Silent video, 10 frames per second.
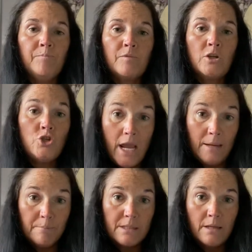
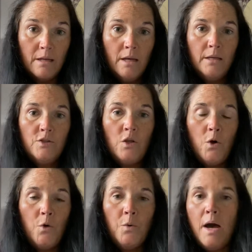shapes.
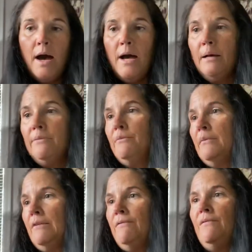So
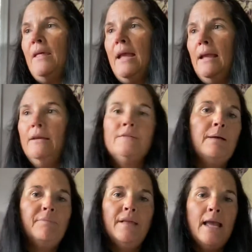if
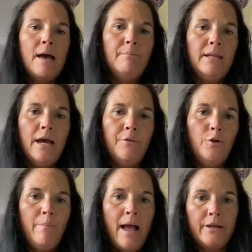something happened out in
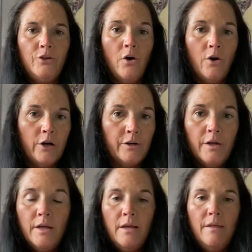their backyard,
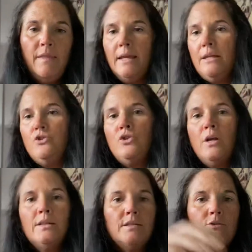they can
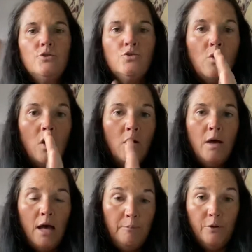just
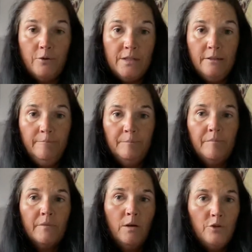draw a person
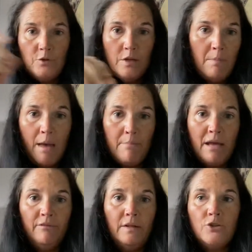using
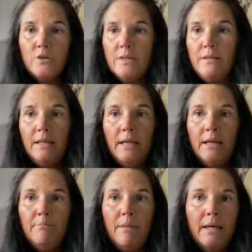Map-Man features, and then they
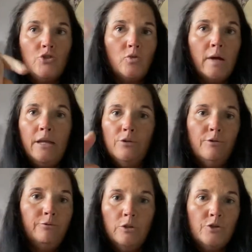can make a triangle
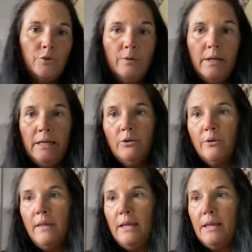for a tree,
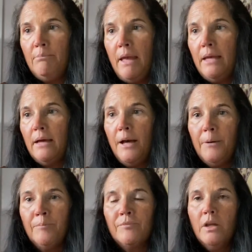or they can make a